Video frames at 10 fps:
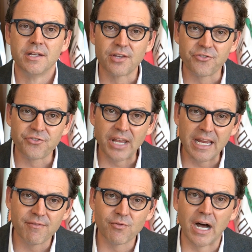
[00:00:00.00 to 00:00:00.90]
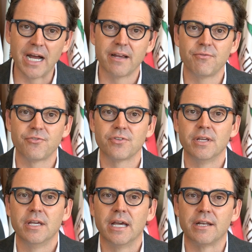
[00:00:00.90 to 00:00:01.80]
to save lives,
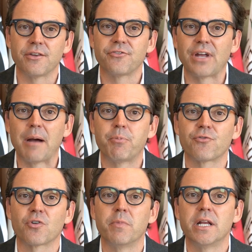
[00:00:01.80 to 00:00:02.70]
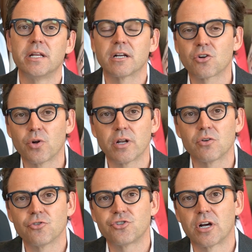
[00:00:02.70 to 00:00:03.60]
and to stop us from hitting a
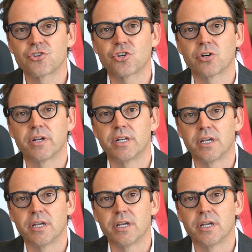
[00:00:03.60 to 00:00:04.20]
critical juncture and,